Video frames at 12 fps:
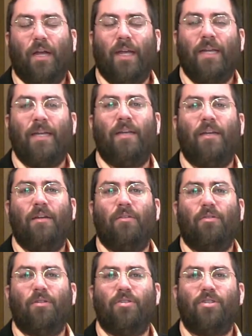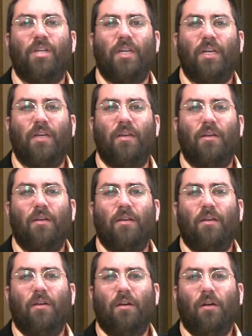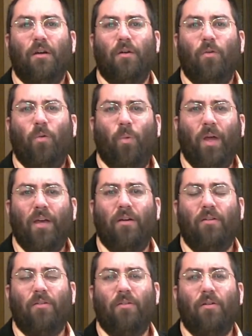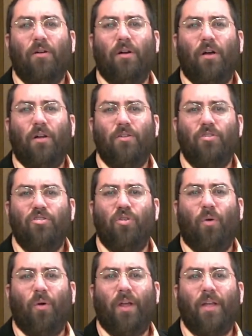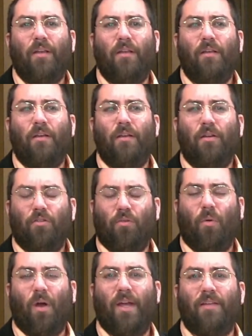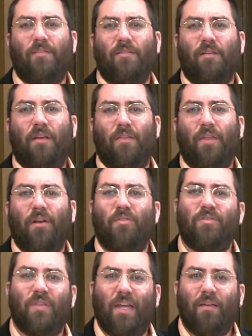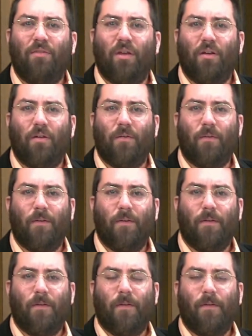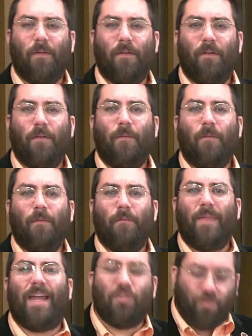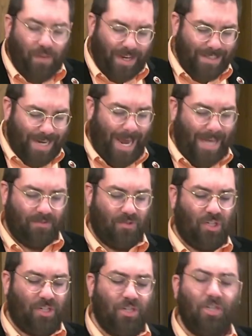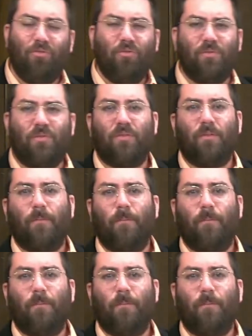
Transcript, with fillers: he or she will join Christ their Savior. That is fantastic news.